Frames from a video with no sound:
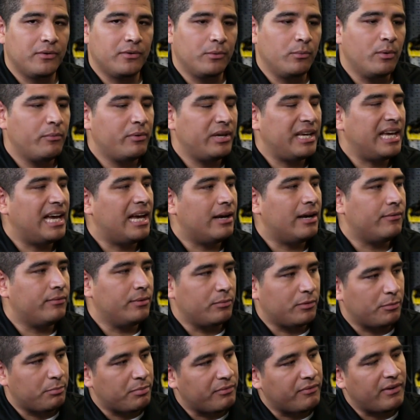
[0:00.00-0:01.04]
for what we have
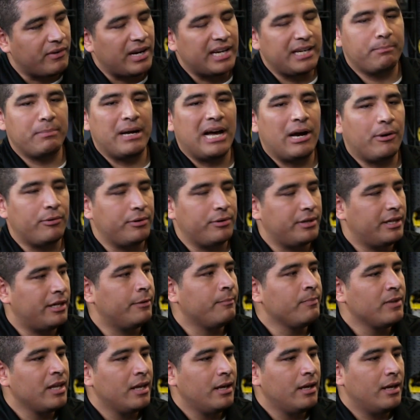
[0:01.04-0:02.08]
when we're providing power
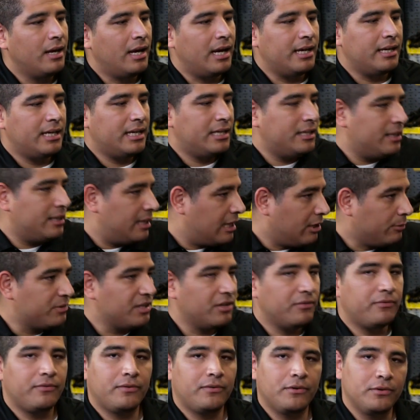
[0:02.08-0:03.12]
there, and help
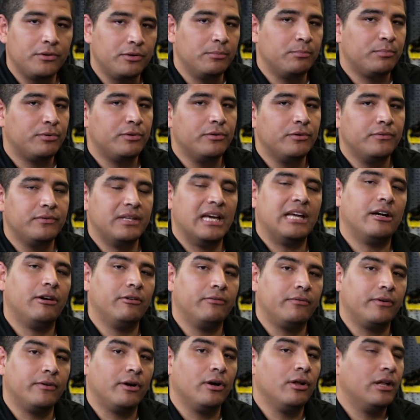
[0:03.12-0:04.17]
to further improve that
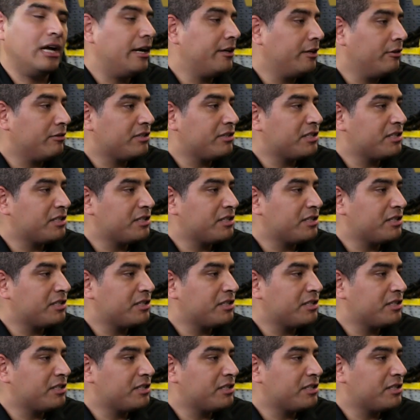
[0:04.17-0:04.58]
overall audio